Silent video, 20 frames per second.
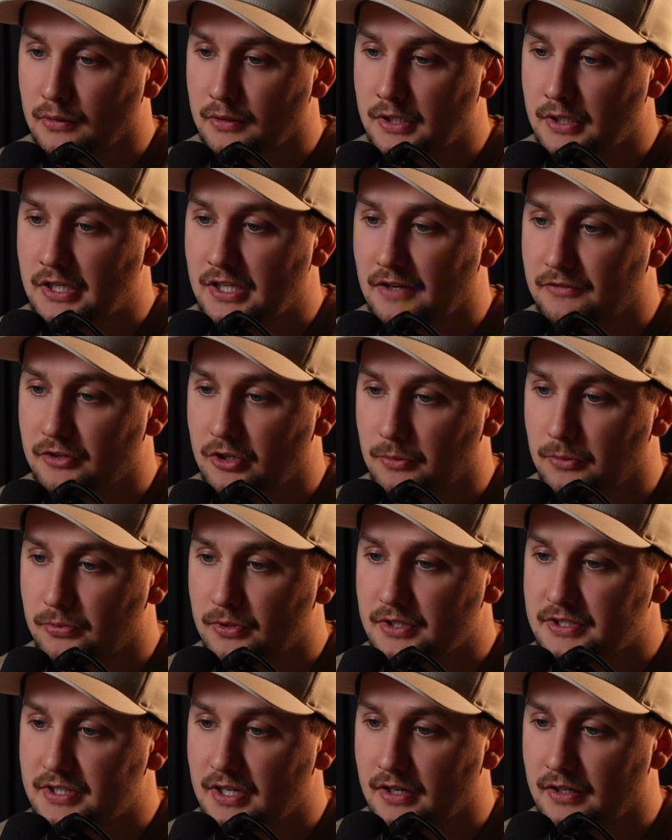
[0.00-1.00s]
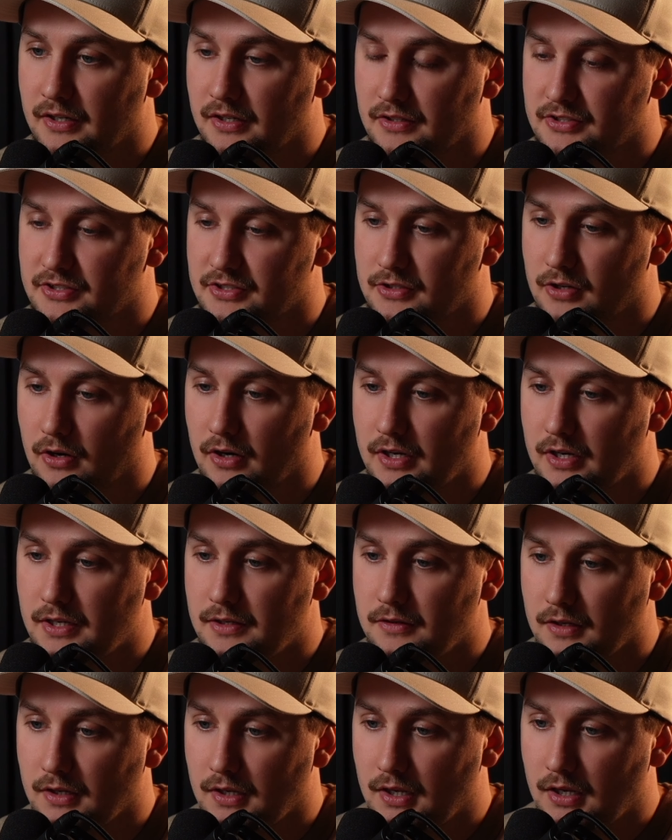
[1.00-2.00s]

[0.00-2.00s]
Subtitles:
Then you have your print area starting,